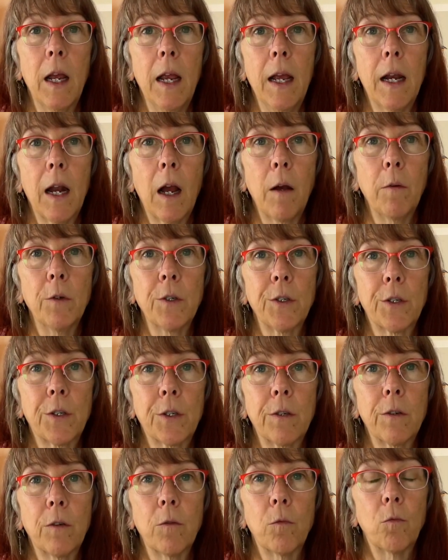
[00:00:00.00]
and I
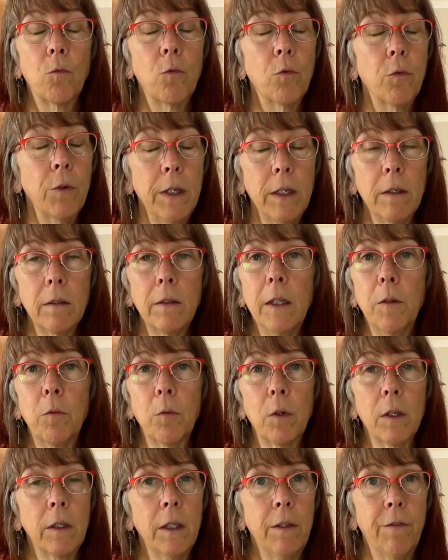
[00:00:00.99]
was
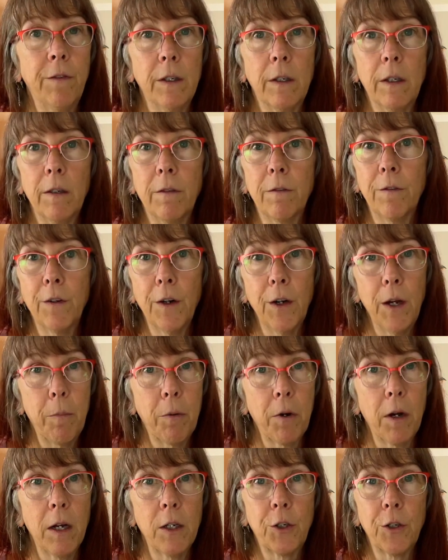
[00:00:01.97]
really feeling very
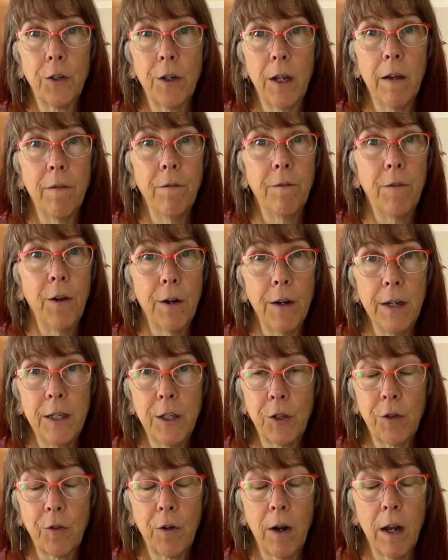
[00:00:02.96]
pressured and very
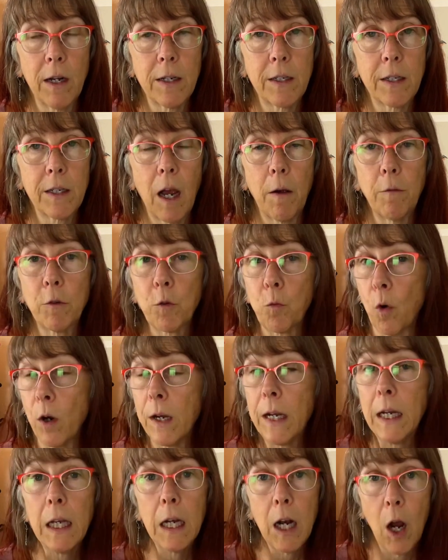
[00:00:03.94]
stressed. I was
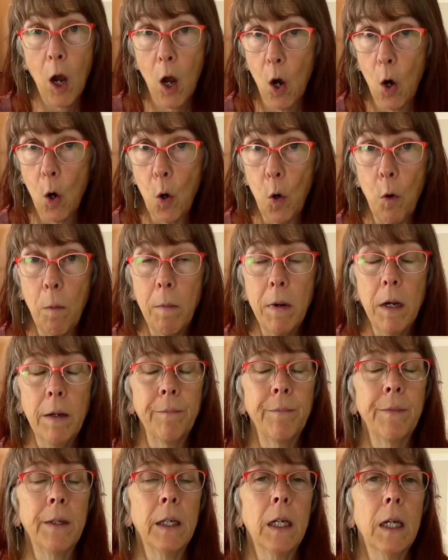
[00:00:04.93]
working at
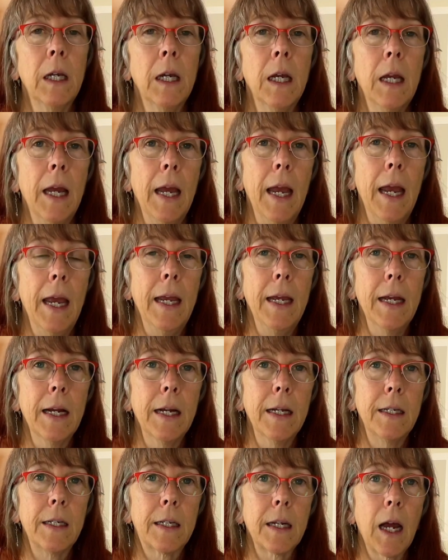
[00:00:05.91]
home
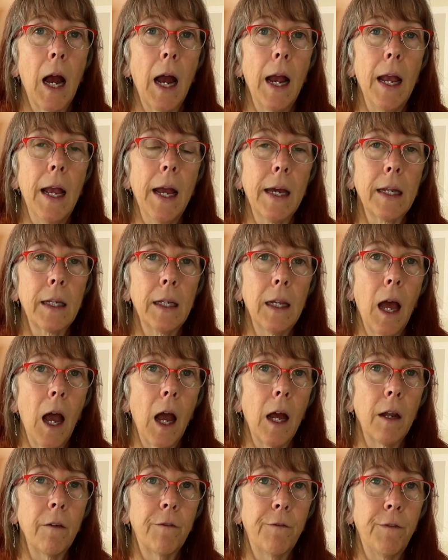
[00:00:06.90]
and I had
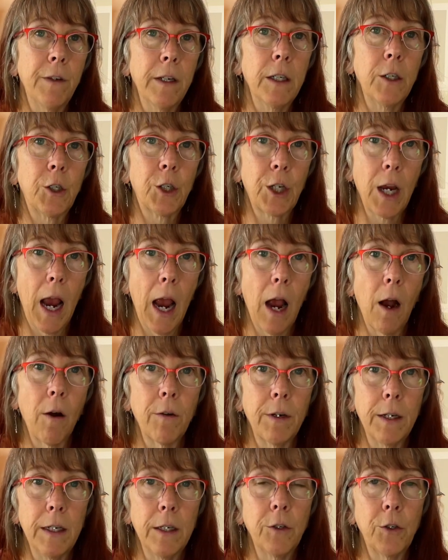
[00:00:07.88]
let Finch
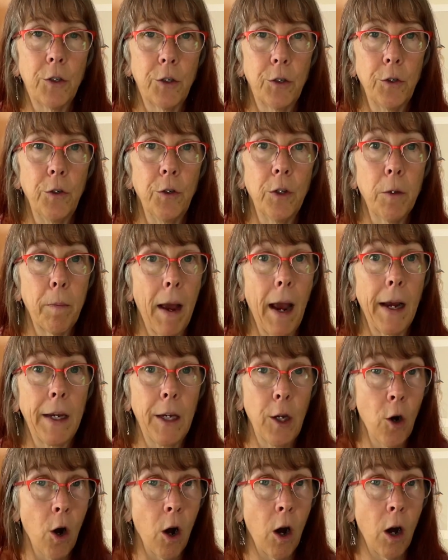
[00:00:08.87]
out into the
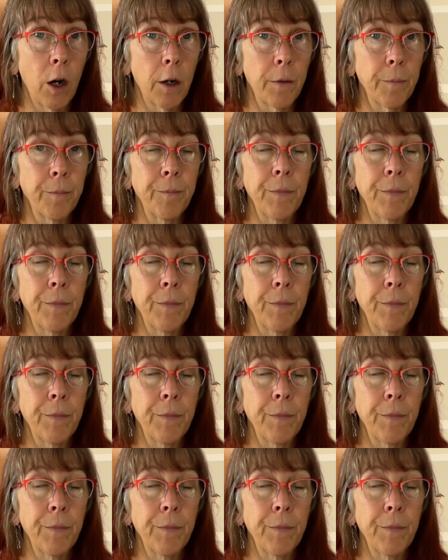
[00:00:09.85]
backyard.